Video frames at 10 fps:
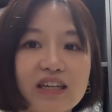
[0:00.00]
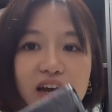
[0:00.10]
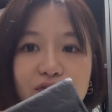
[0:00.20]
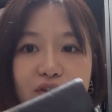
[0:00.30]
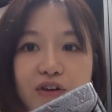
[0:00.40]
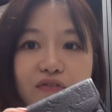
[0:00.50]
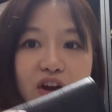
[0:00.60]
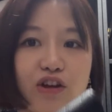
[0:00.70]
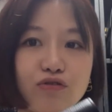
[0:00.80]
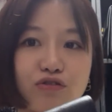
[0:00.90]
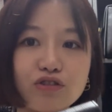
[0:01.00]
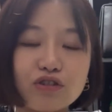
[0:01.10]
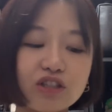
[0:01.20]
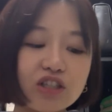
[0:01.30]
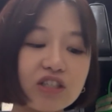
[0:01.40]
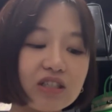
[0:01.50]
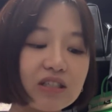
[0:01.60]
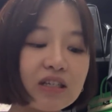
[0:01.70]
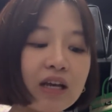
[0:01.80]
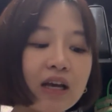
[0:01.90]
they are very used condition.